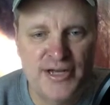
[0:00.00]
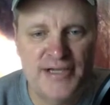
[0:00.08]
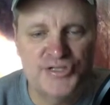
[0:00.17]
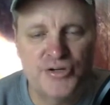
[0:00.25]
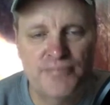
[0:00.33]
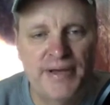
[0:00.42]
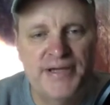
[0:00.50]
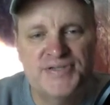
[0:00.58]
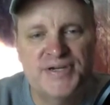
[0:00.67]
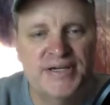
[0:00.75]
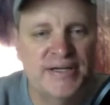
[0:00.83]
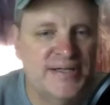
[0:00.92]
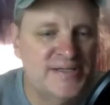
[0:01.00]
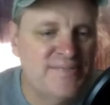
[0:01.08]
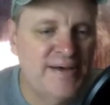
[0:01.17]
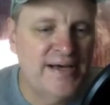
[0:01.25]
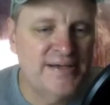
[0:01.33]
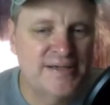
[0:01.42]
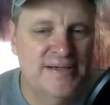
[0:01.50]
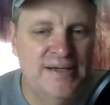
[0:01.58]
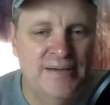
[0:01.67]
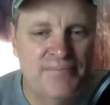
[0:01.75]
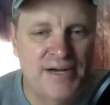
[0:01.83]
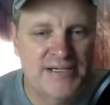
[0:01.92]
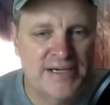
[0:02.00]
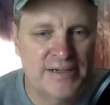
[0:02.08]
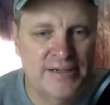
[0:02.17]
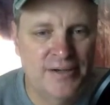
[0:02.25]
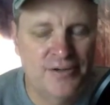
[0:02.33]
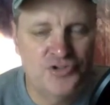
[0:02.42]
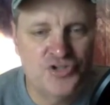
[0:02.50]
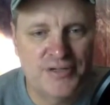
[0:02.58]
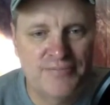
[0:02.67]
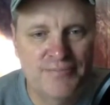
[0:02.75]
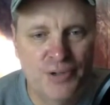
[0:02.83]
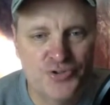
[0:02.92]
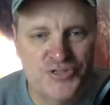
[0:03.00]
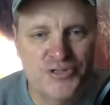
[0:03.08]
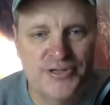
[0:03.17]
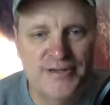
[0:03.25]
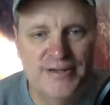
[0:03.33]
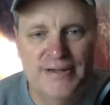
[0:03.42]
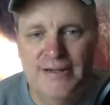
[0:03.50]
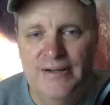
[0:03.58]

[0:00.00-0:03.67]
has their basic needs met by technology, mostly.